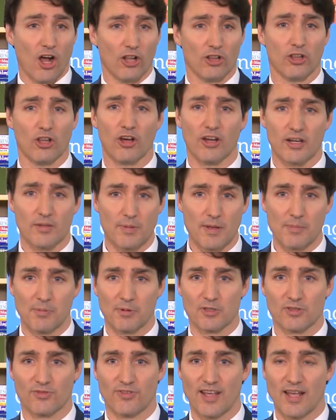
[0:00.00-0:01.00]
a lot of
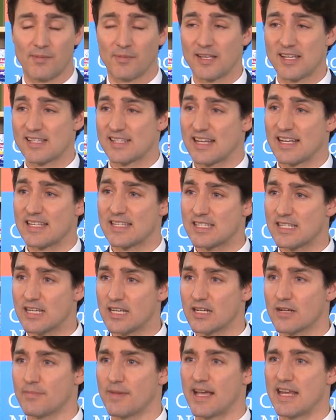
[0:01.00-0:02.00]
people's families. I see
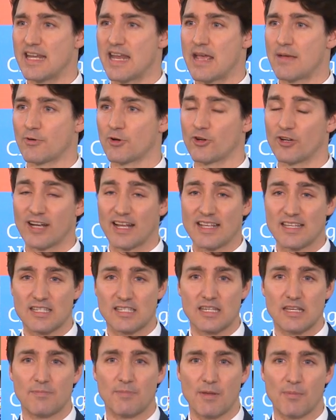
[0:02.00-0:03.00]
it in my neighborhood. I
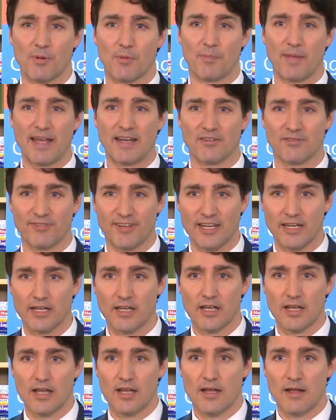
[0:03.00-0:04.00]
see people benefit,
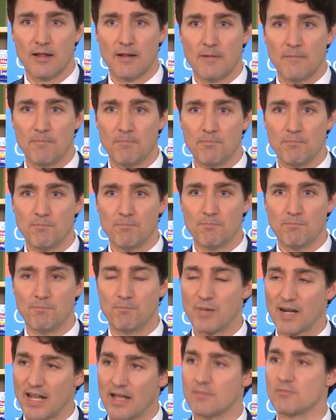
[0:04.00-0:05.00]

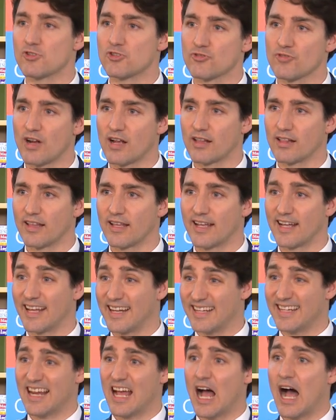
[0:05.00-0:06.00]
but I'm struggling
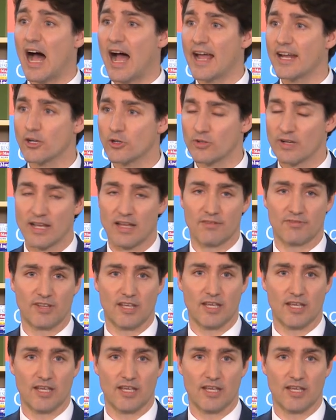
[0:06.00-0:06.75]
and I don't have